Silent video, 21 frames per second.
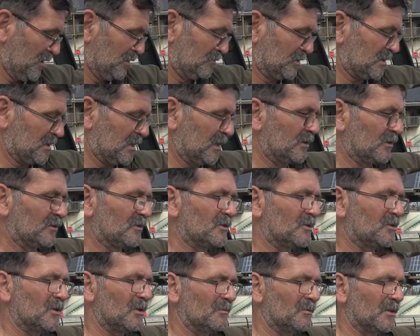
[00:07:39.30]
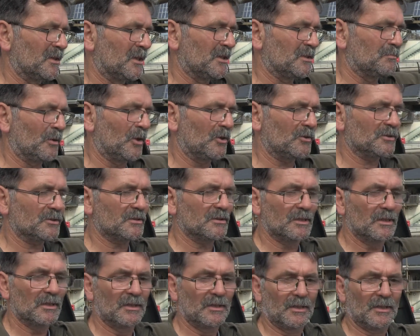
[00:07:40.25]
He was standing on the top of these blocks.
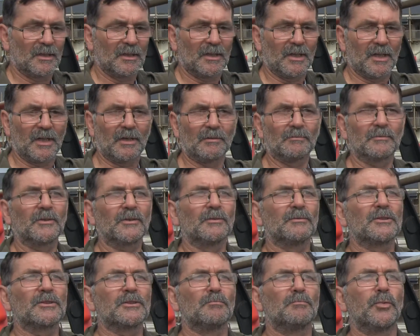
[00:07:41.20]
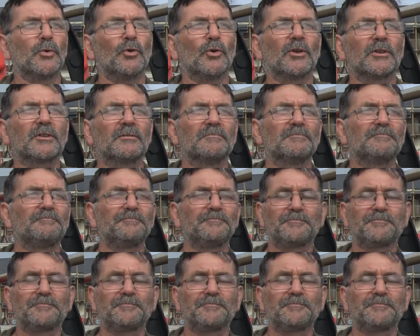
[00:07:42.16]
There was a boat,